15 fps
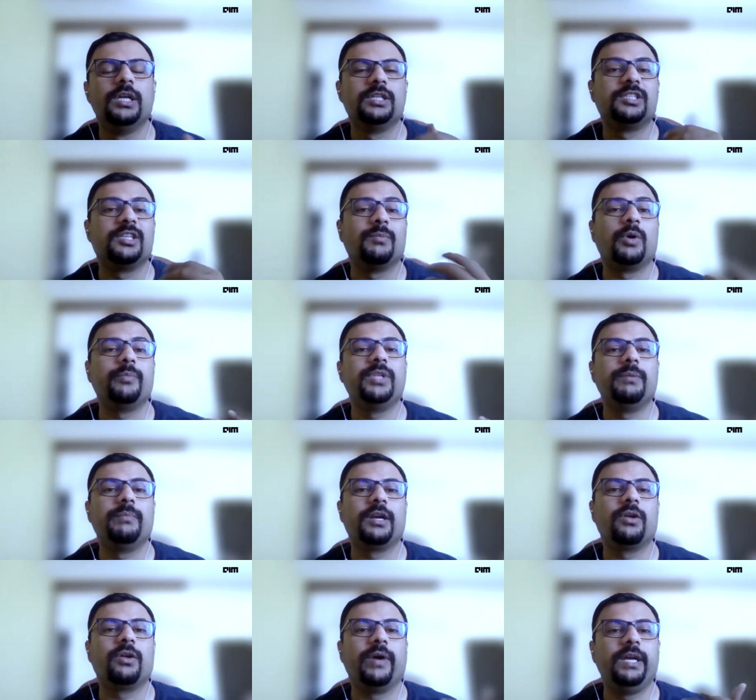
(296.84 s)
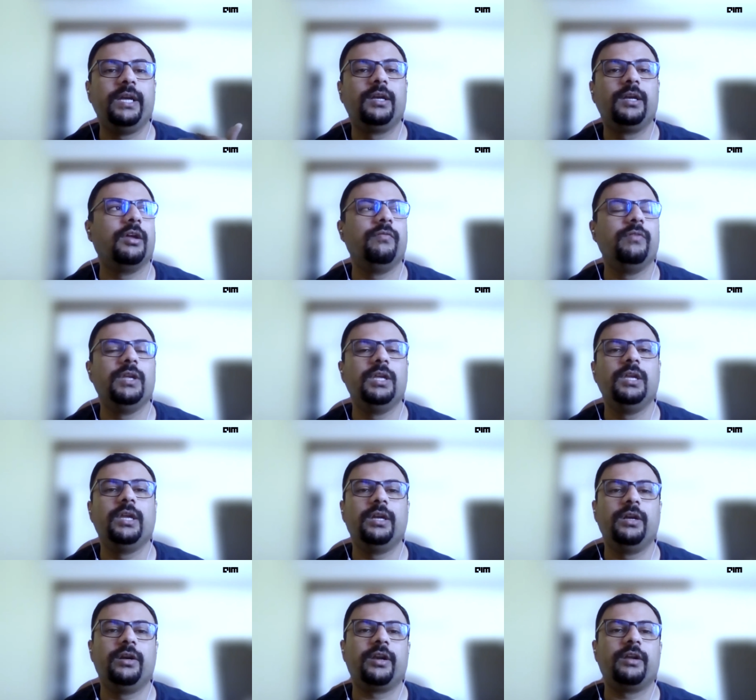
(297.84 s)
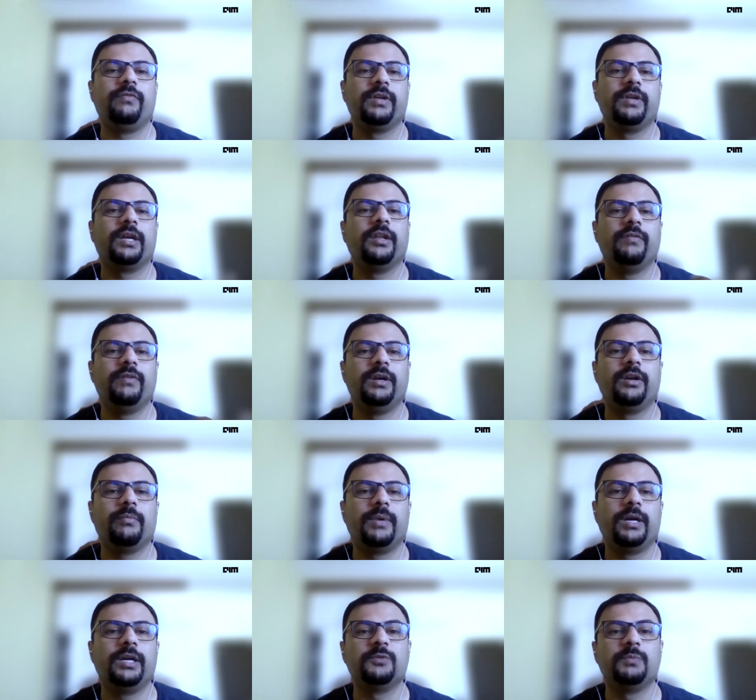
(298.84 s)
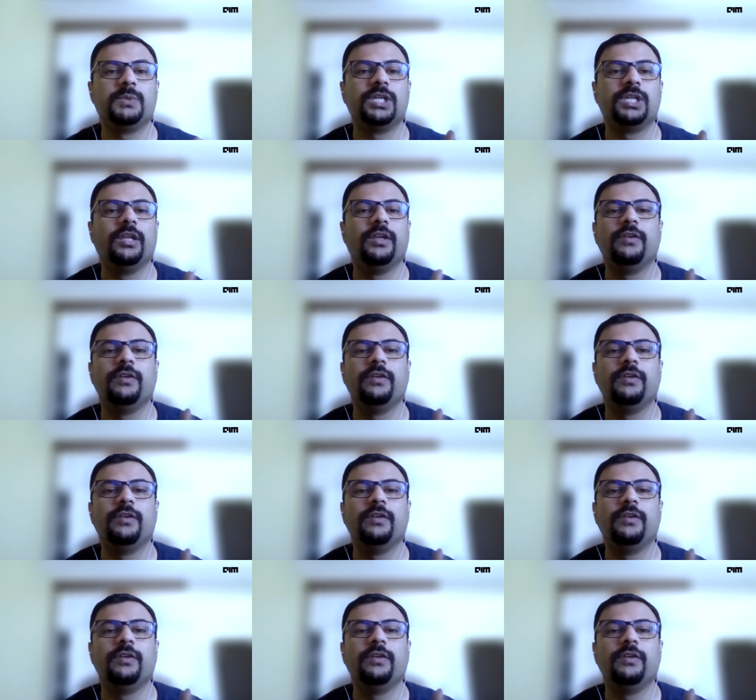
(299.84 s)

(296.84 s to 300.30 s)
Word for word: Some of them are quite heavy in traffic and heavy in demand, especially